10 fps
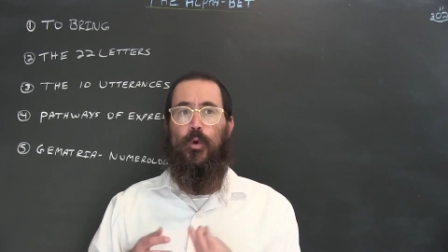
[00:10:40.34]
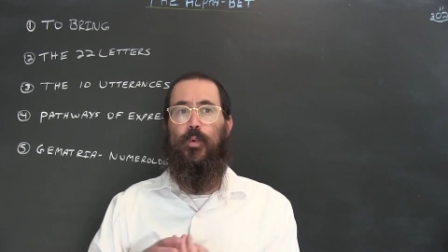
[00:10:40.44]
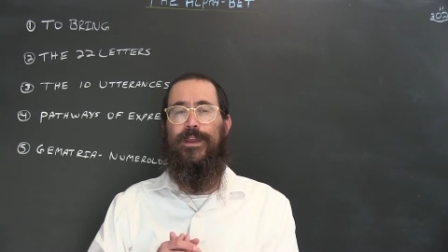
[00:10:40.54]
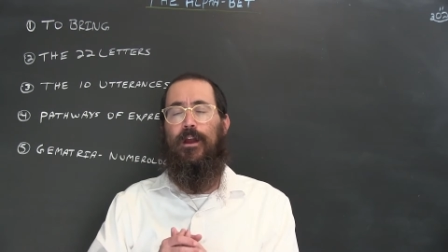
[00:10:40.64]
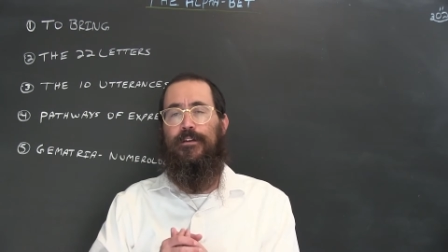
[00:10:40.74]

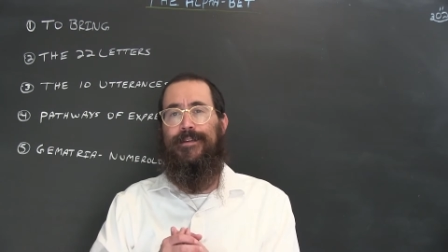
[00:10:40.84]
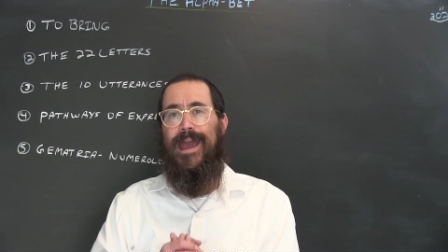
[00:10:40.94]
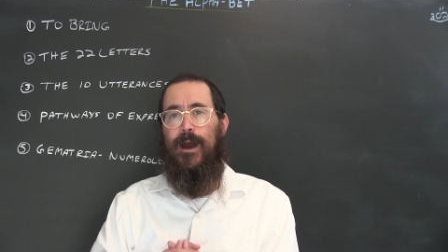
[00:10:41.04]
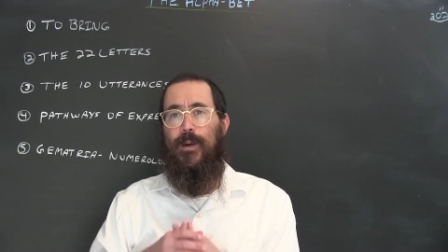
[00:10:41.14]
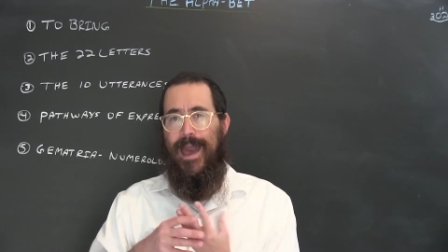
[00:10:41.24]
we are
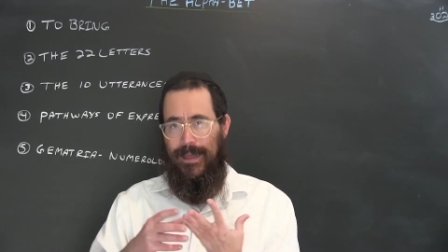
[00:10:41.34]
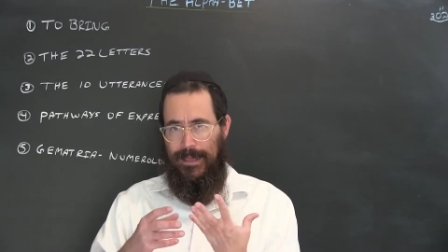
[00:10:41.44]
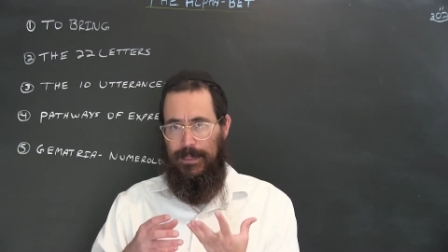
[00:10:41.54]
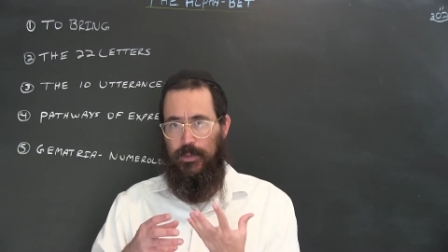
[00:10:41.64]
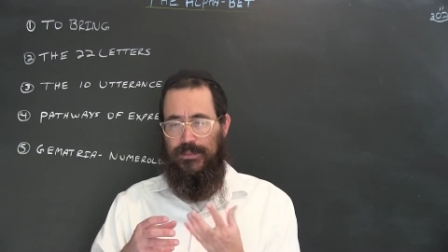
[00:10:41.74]
now
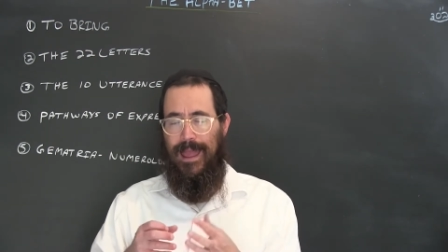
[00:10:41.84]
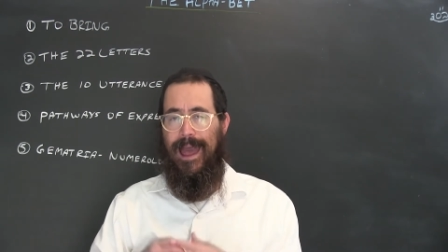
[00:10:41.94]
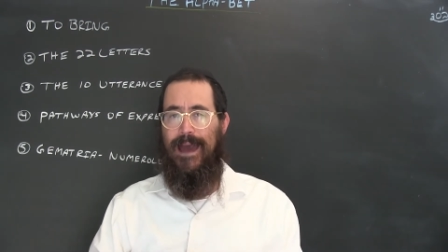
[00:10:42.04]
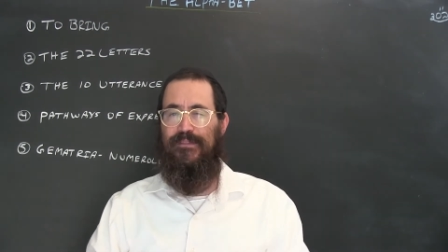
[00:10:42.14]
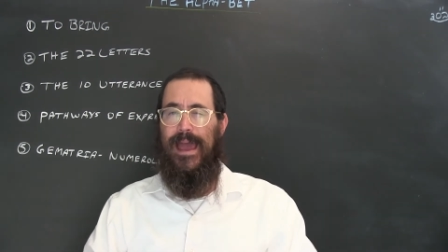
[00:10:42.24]
able to
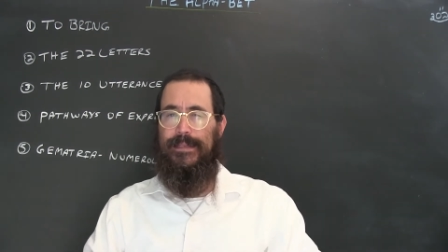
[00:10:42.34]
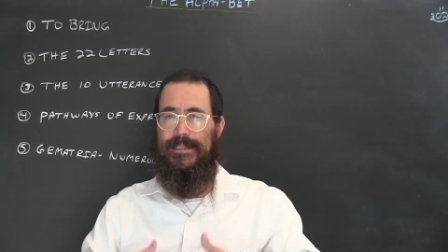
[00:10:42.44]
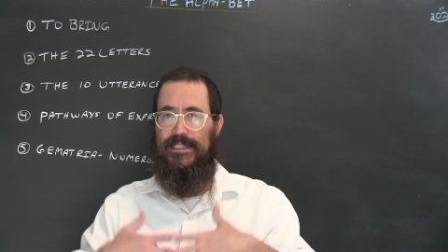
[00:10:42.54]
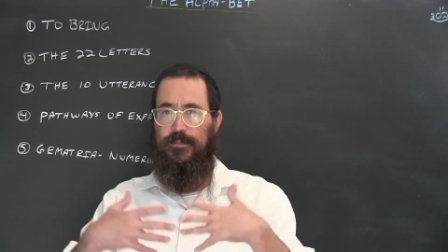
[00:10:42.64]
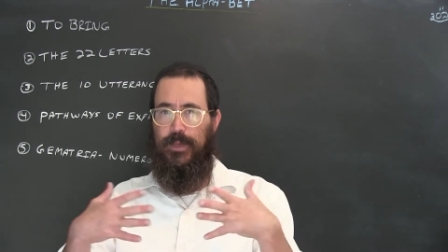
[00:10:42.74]
have that
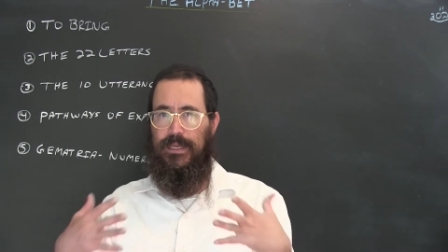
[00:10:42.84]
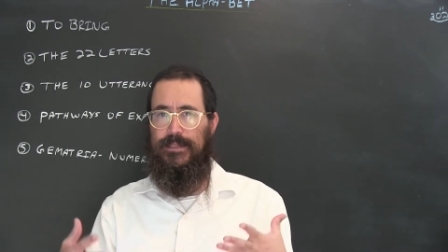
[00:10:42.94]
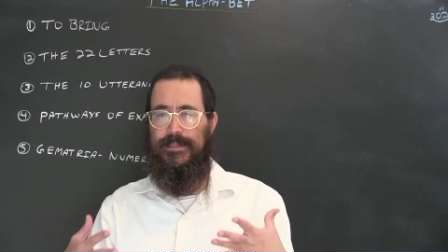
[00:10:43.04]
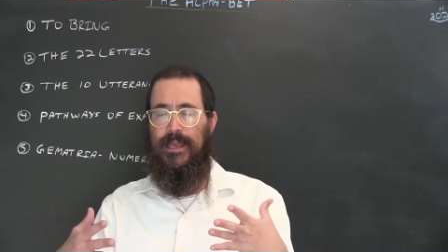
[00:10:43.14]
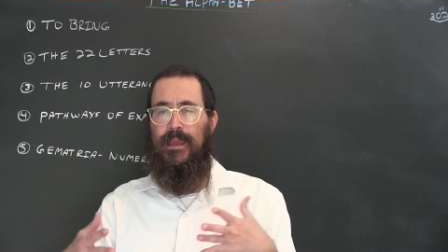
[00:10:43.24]

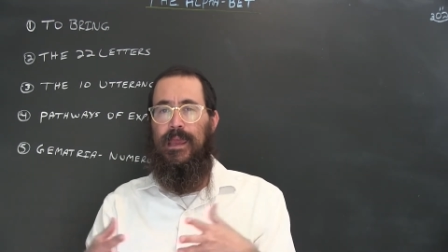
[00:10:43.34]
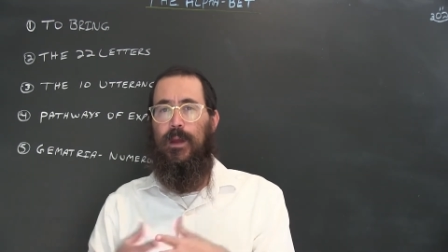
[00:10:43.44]
space